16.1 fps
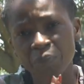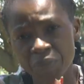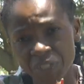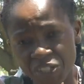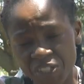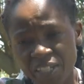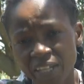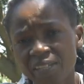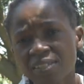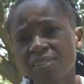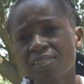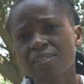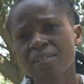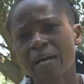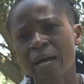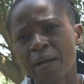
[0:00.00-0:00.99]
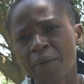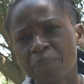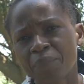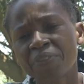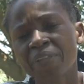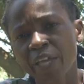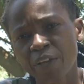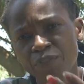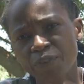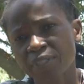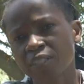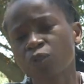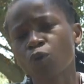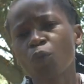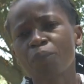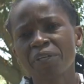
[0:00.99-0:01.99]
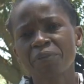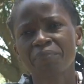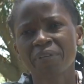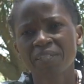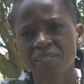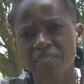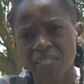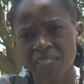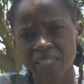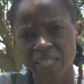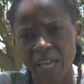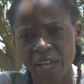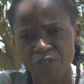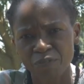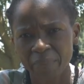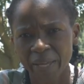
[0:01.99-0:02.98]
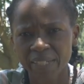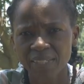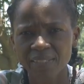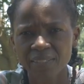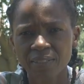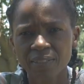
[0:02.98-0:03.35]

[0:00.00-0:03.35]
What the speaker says: appreciate the effort and commitment that they have made.